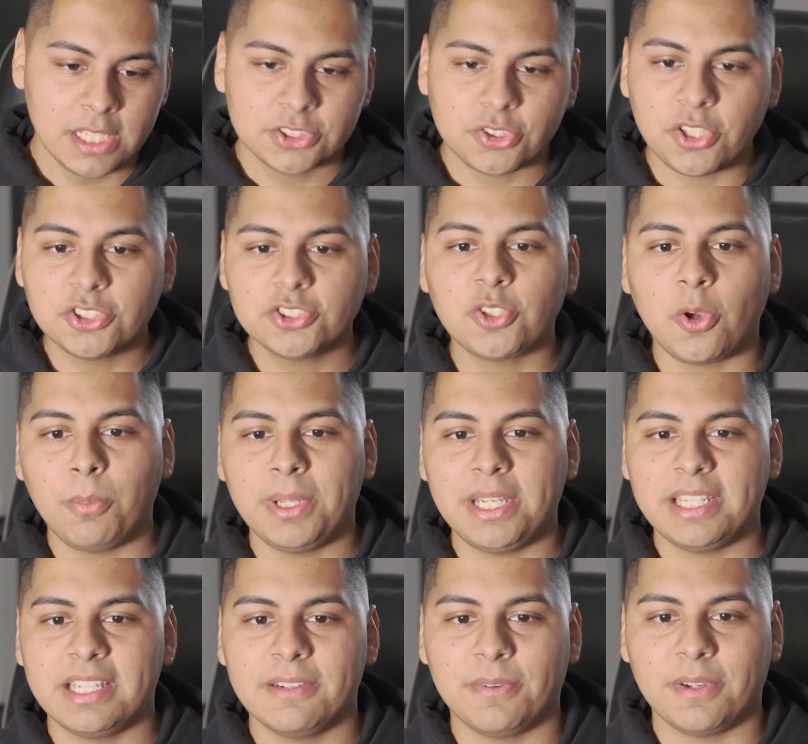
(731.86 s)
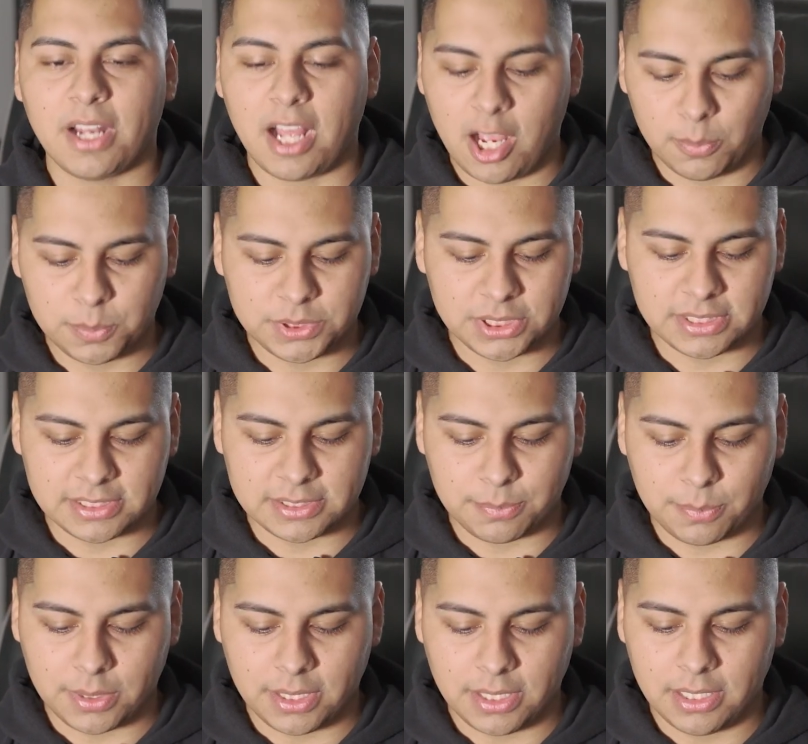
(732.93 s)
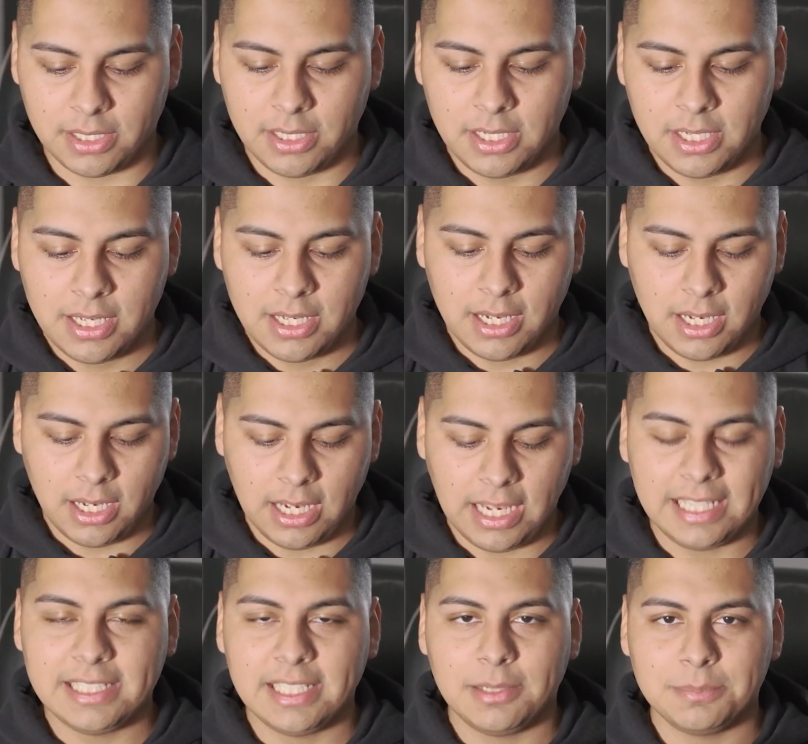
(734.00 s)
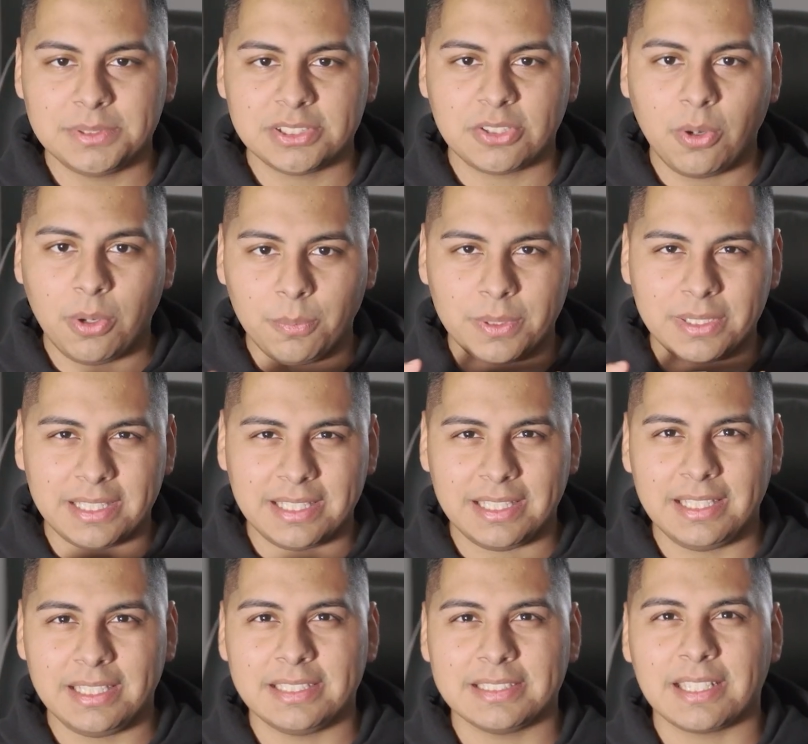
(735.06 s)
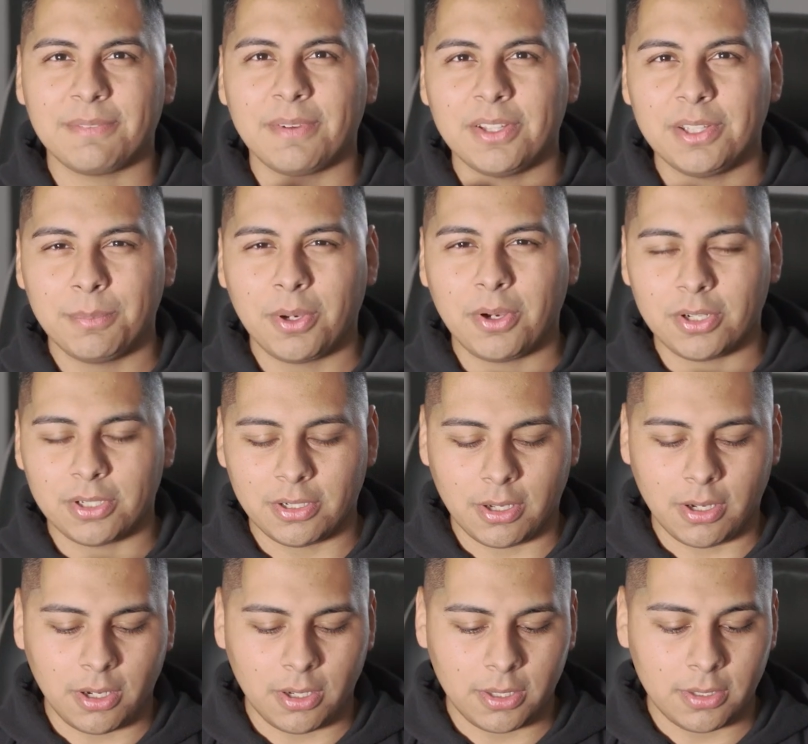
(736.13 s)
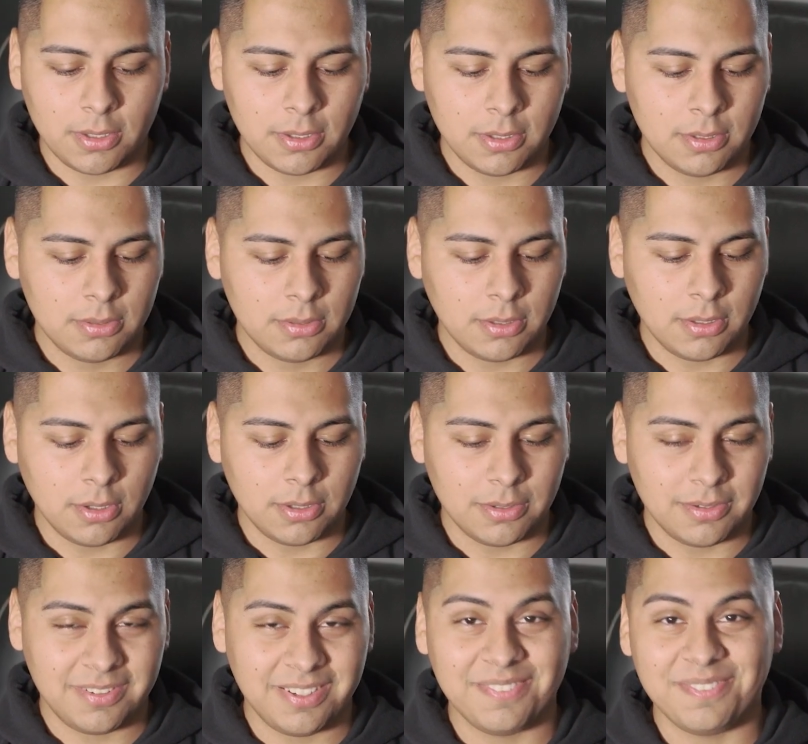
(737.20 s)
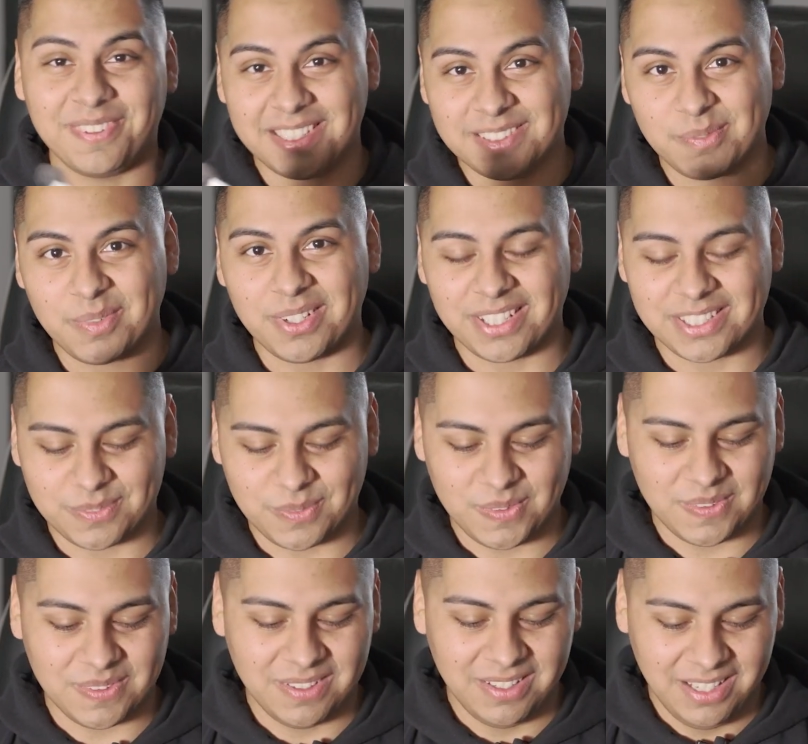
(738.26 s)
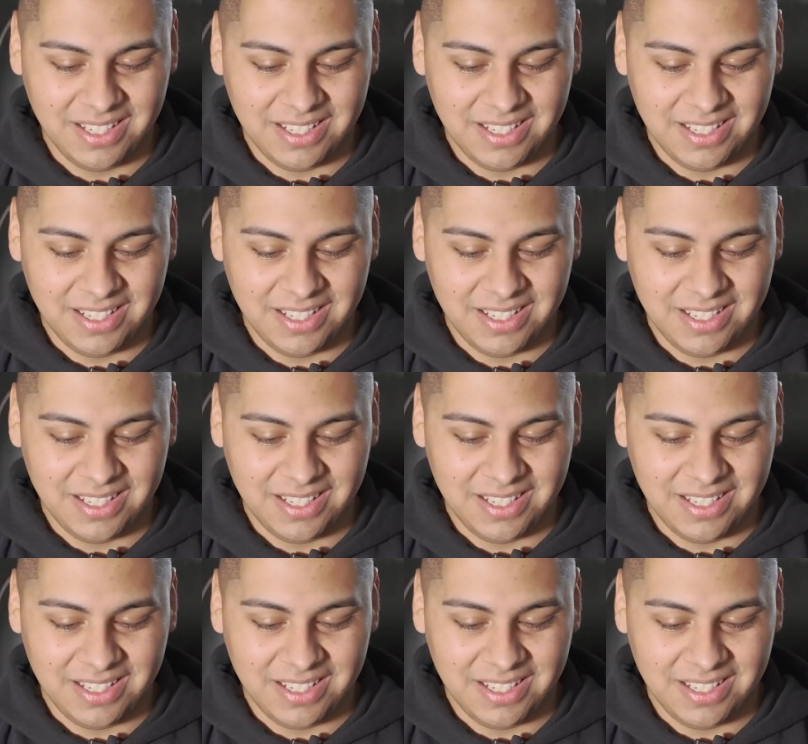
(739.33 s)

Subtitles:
So there's so many different options, but I ended up just going with these. I found them on Facebook as well.